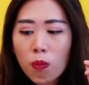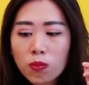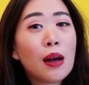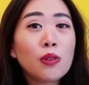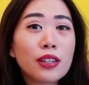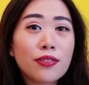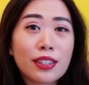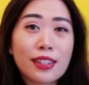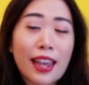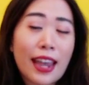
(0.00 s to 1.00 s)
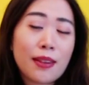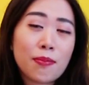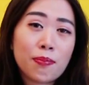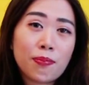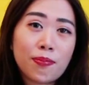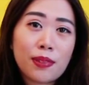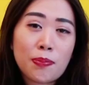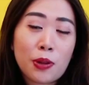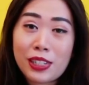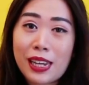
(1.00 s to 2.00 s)
I will give this
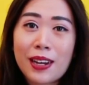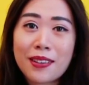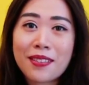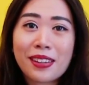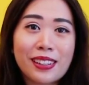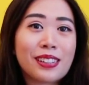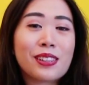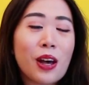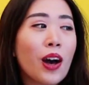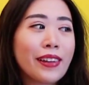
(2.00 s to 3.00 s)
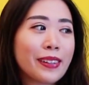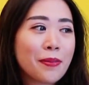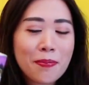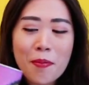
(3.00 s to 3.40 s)
8/10 because it's awesome.